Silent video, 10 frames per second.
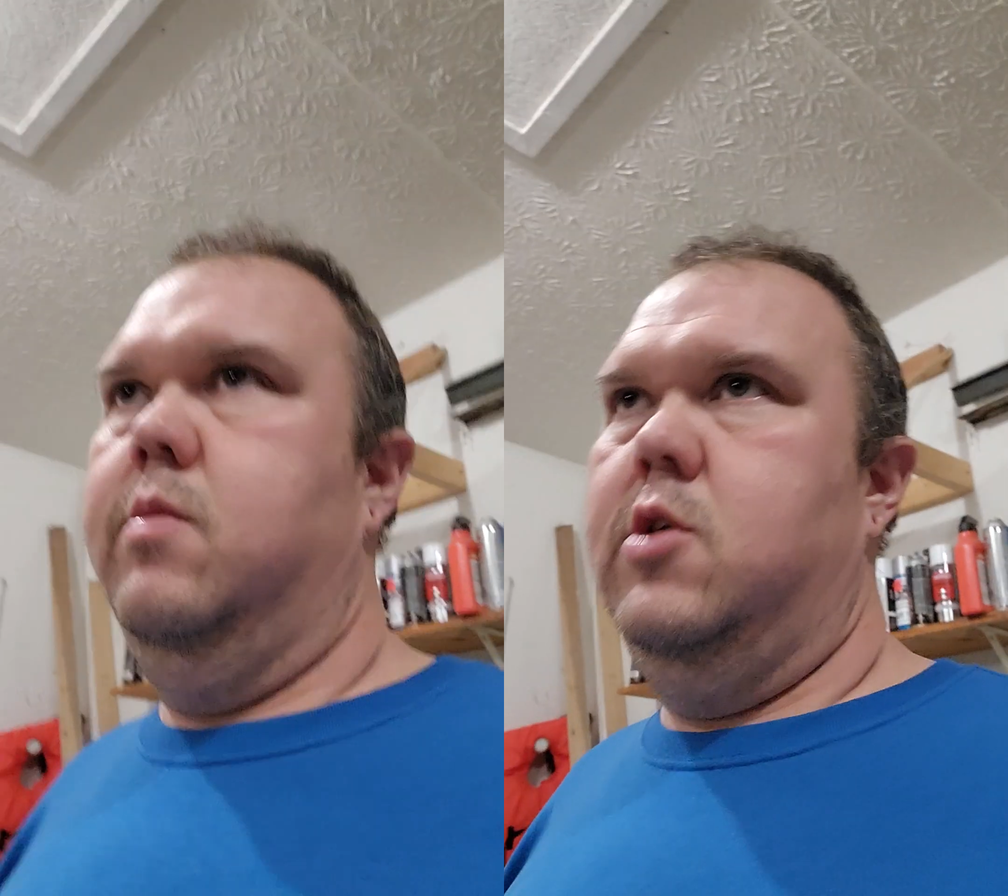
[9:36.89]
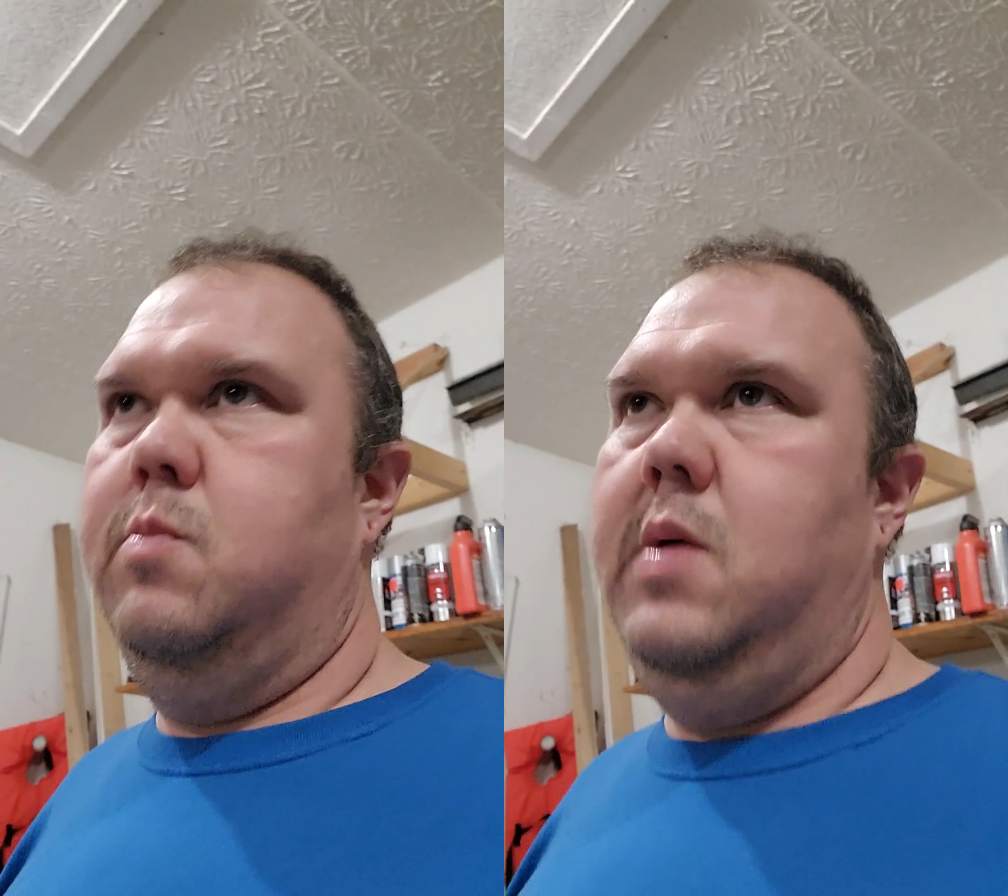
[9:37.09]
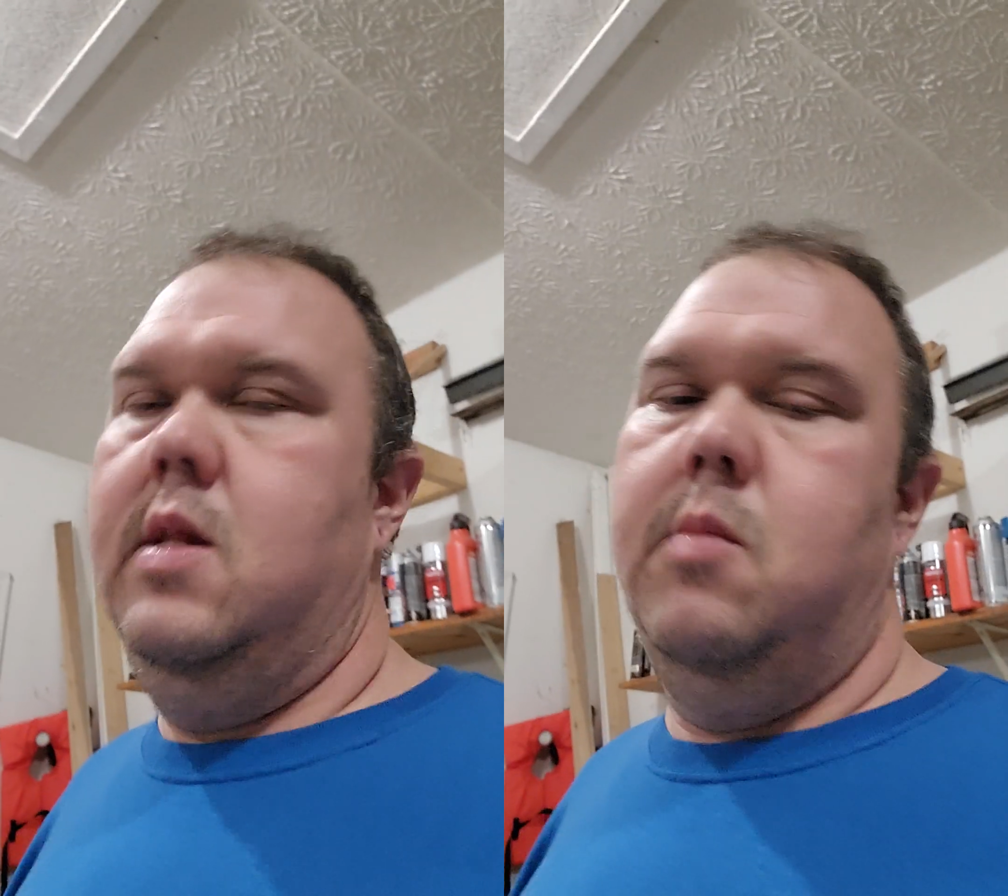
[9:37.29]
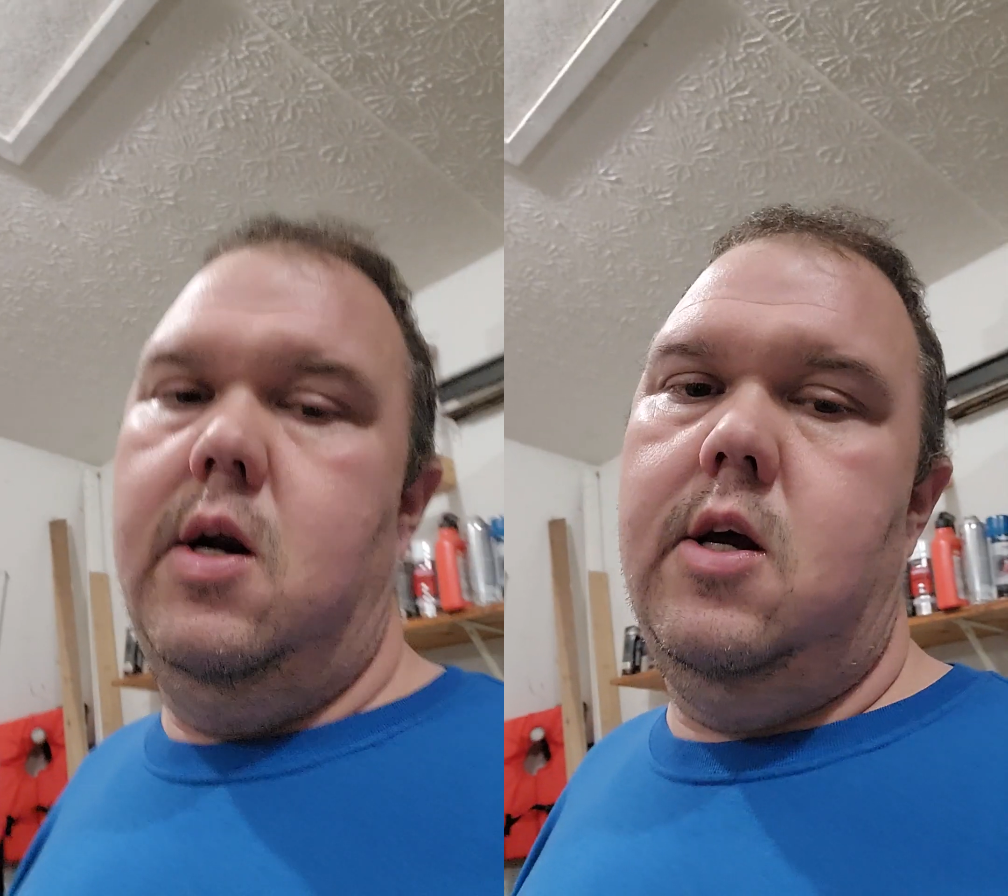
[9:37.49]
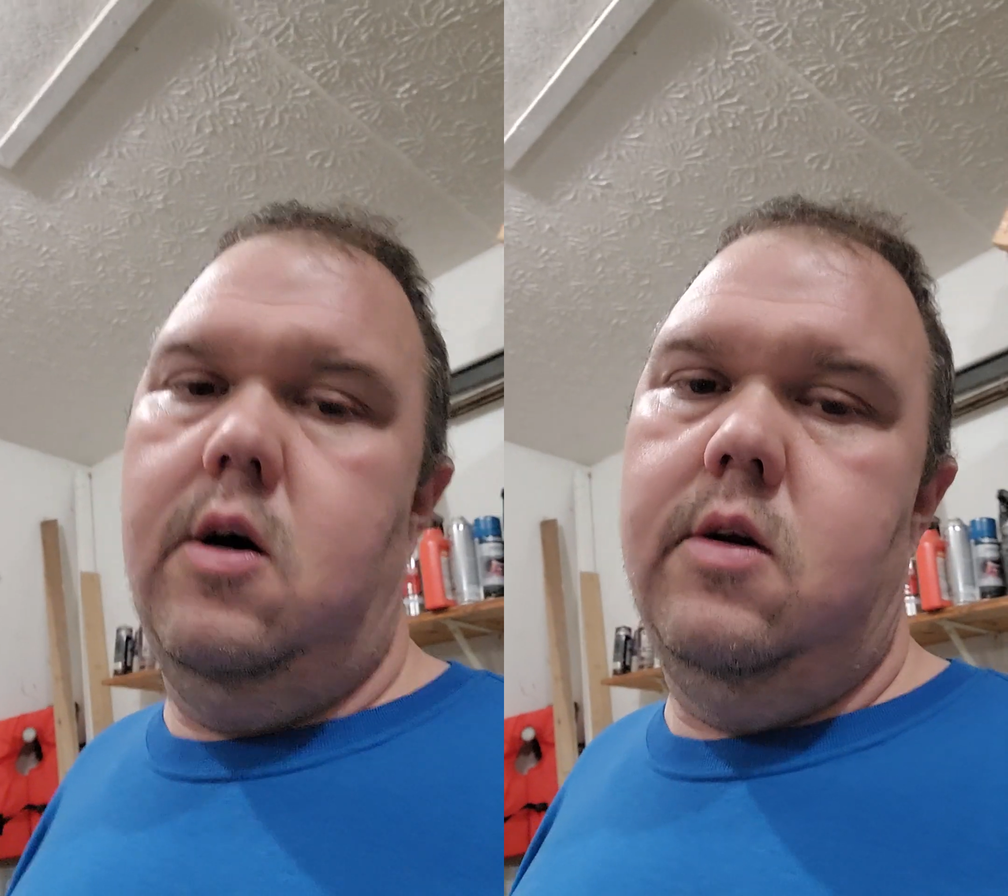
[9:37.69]
spend the
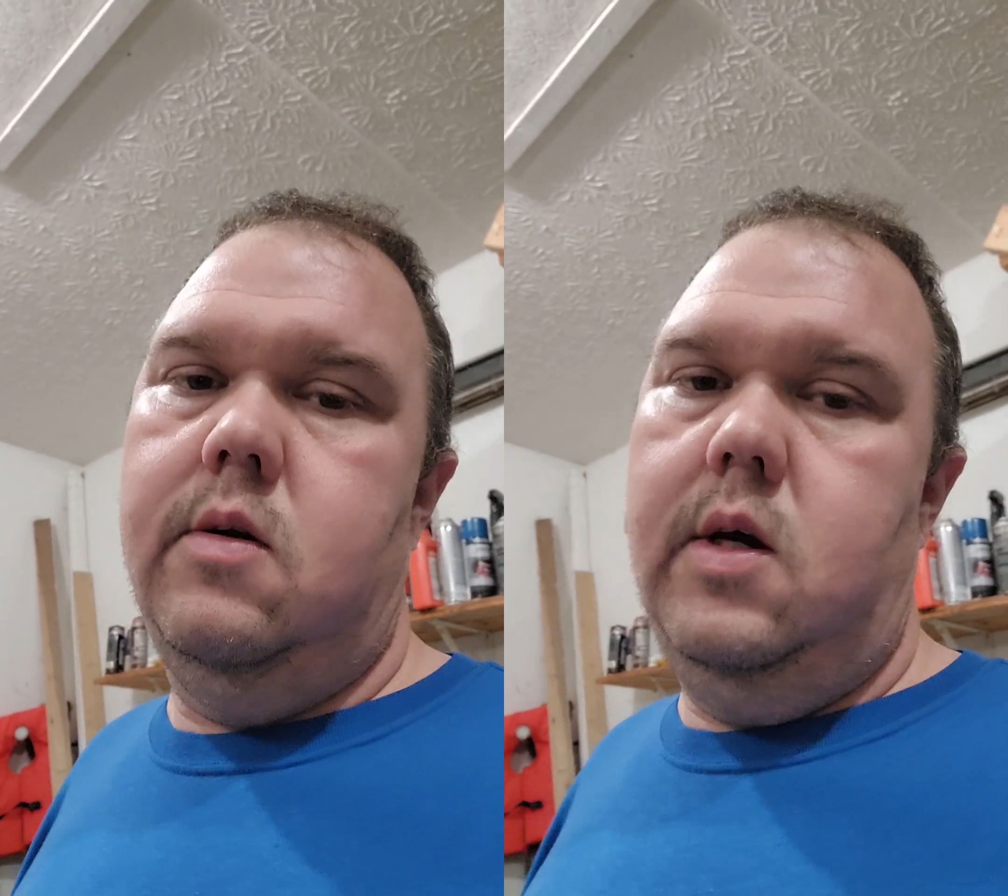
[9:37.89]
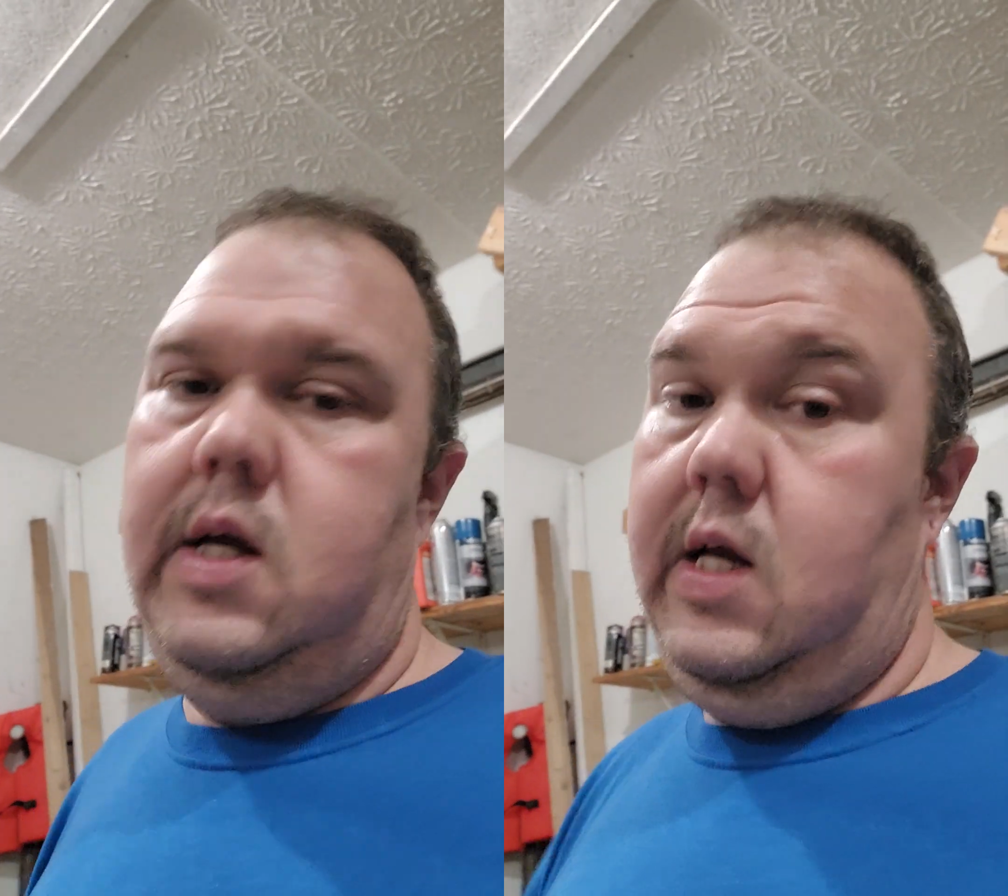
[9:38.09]
money on